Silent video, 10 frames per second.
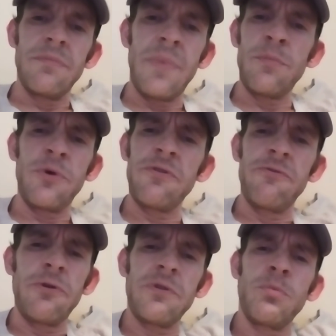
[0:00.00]
my
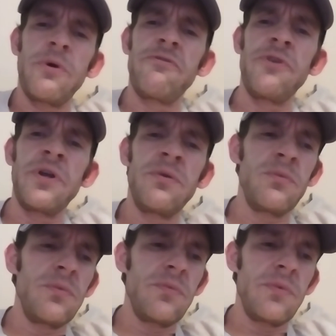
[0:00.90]
first
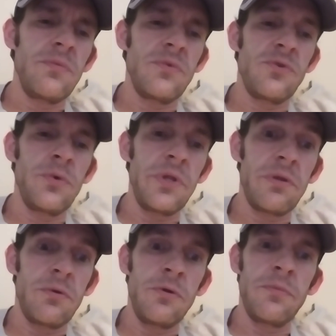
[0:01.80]
boyfriend, which really
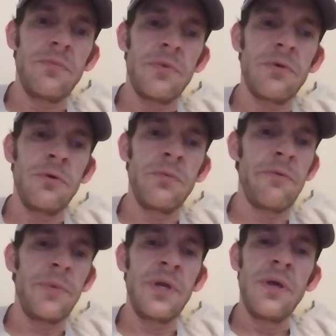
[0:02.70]
screwed
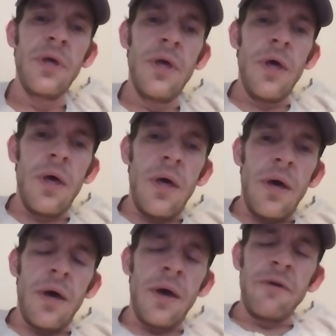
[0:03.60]
with me,
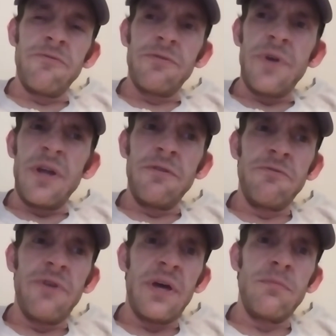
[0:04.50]
I've kind
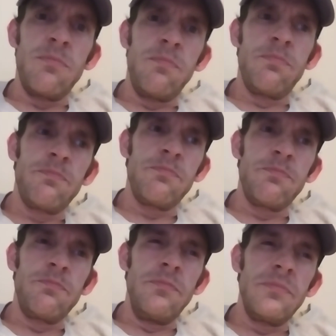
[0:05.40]
of had
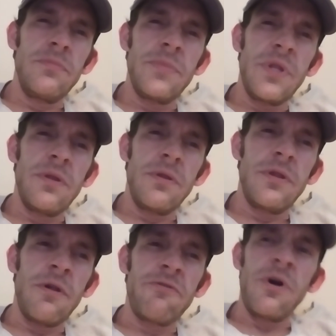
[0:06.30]

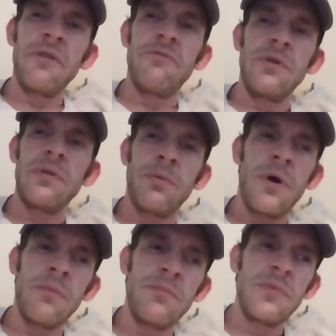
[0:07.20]
self-confidence
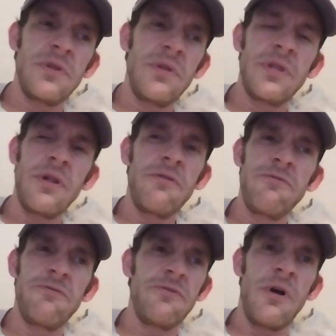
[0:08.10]
problems and
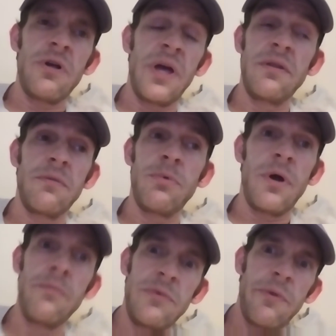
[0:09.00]
all kinds of
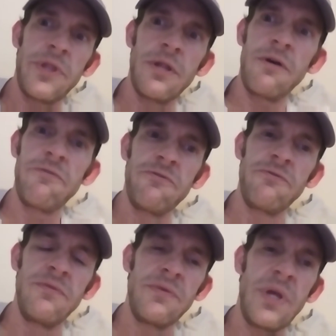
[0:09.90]
problems with self
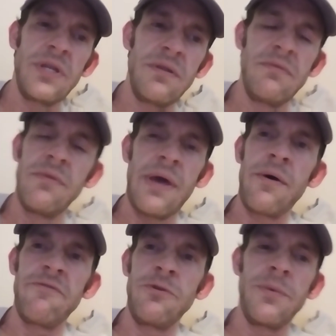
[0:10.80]

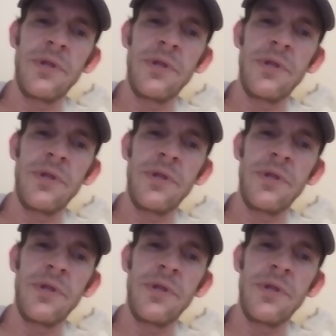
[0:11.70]
how I view